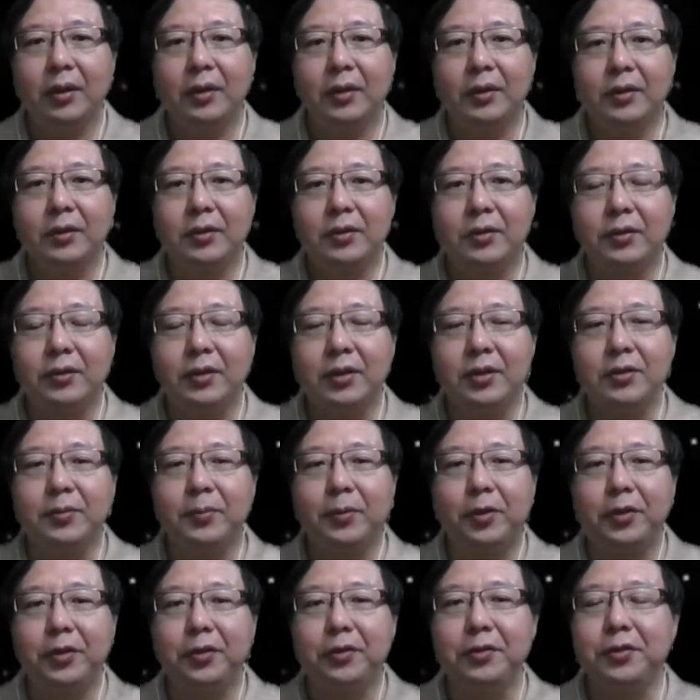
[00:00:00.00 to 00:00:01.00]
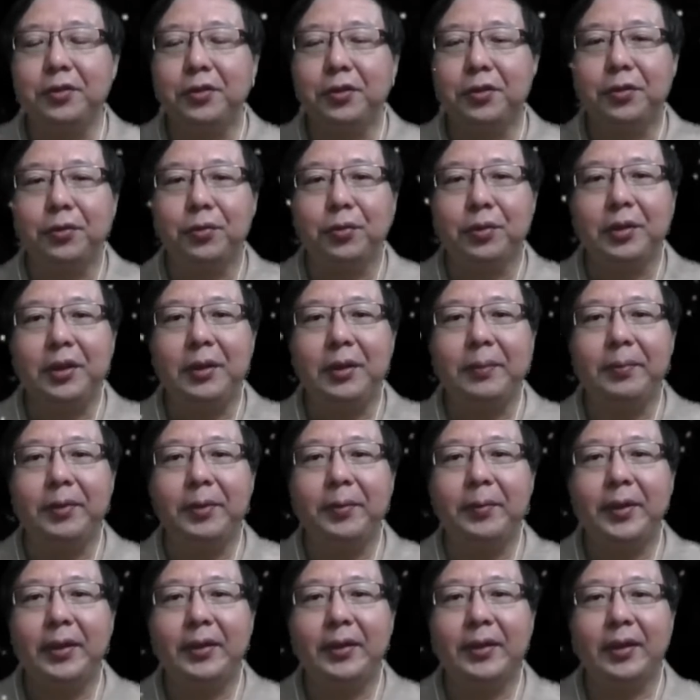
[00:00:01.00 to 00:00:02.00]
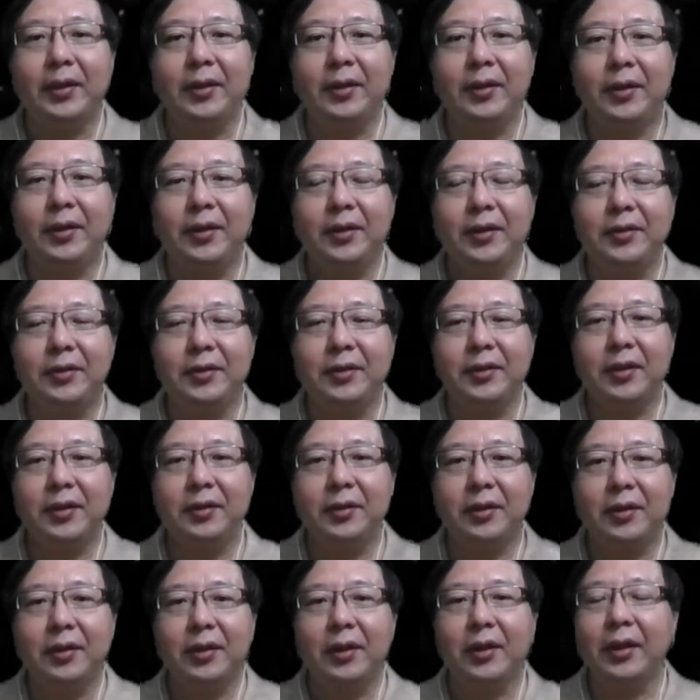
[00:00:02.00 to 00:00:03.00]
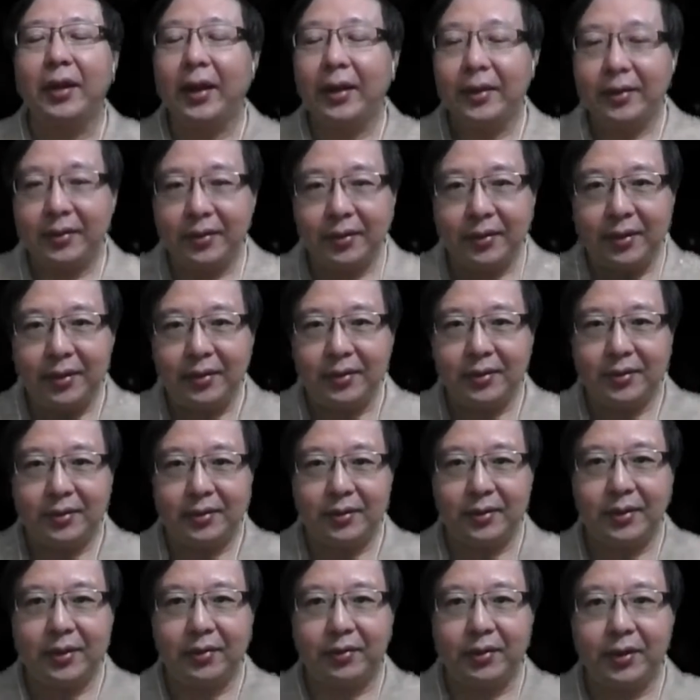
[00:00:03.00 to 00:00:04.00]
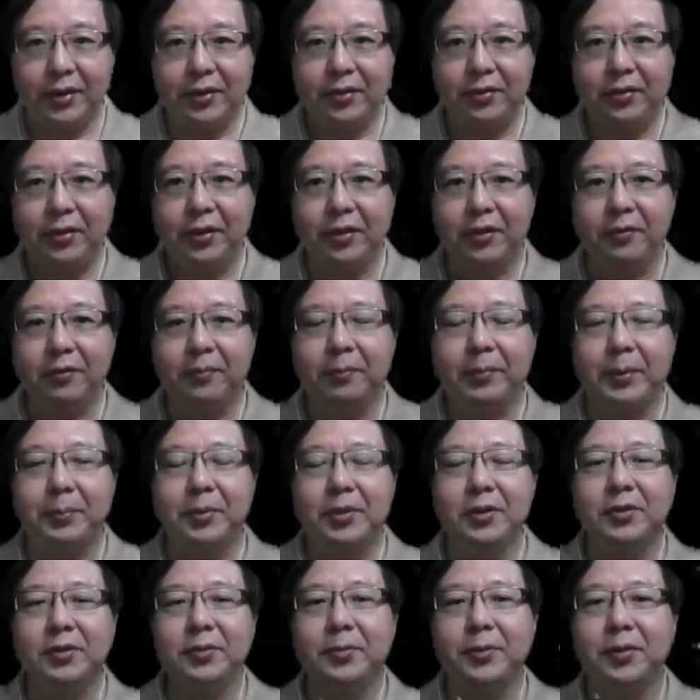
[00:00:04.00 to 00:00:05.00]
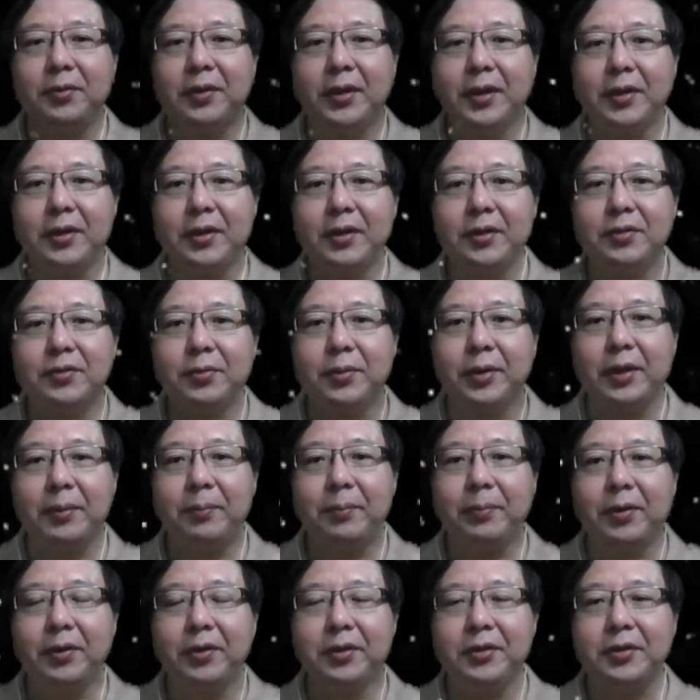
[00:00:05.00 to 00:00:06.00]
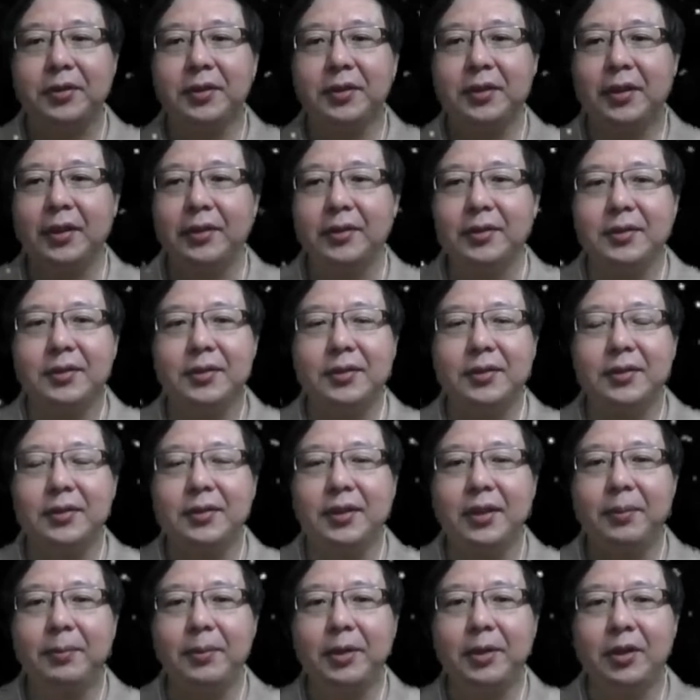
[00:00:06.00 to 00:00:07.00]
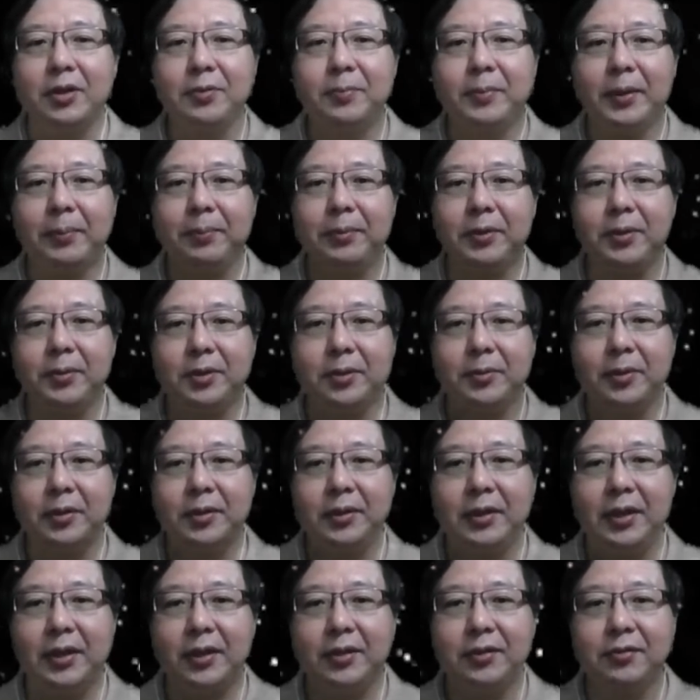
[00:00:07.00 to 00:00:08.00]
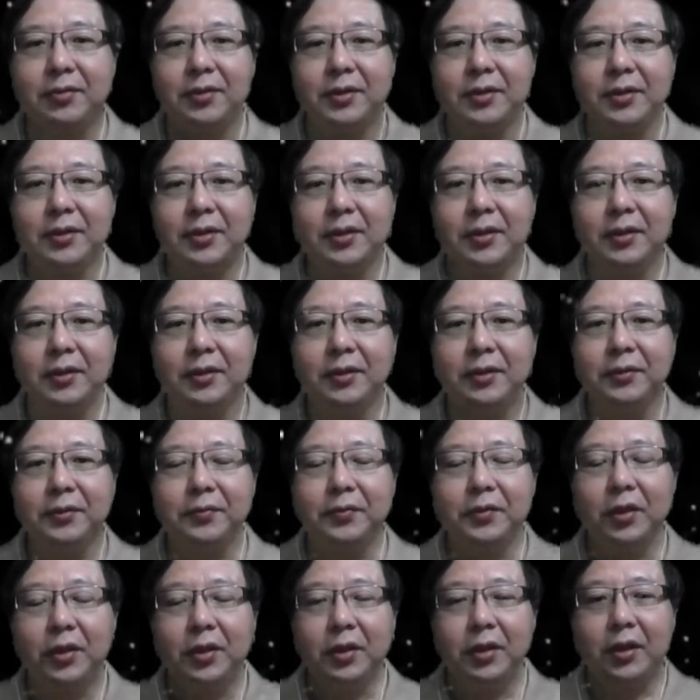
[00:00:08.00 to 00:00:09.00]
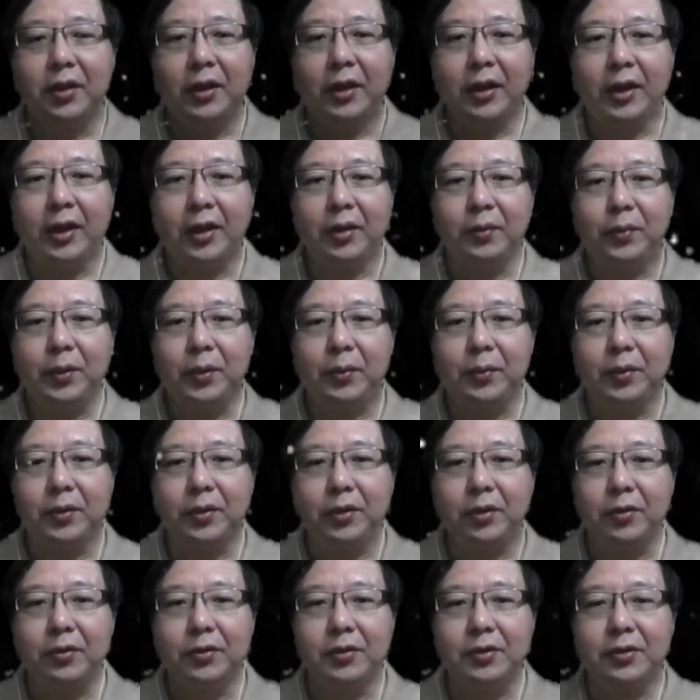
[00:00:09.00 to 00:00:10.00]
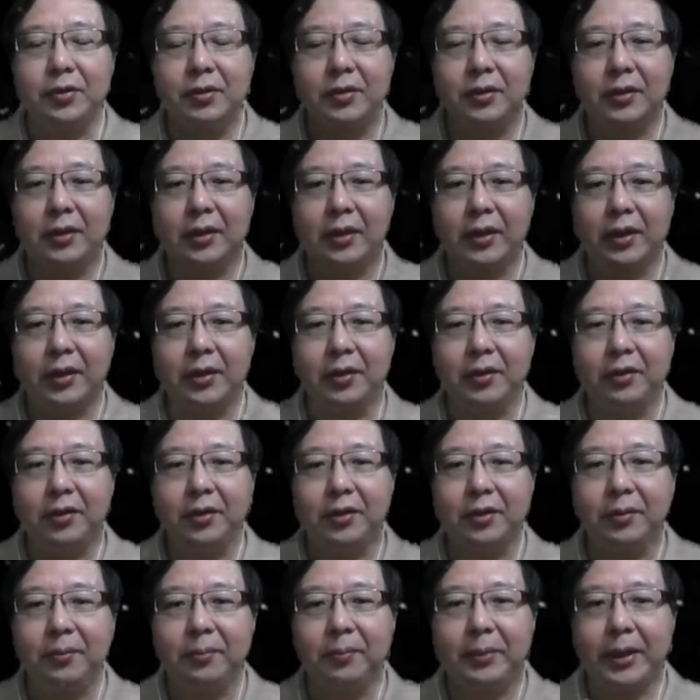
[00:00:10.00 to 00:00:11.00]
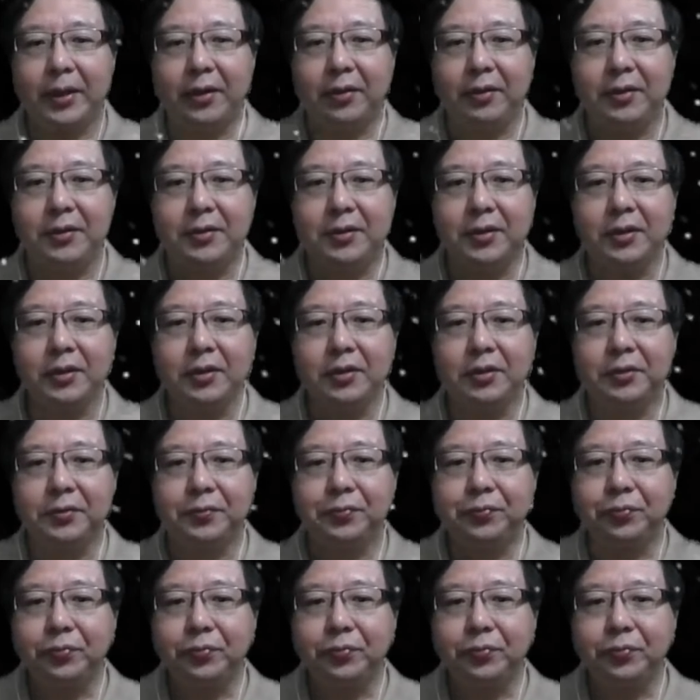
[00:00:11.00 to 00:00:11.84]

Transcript: So this module's code will implement the Anthony's directory of baptismal records, where a parishioner enters his name and his baptismal date is returned. And we will use the algorithm binary search.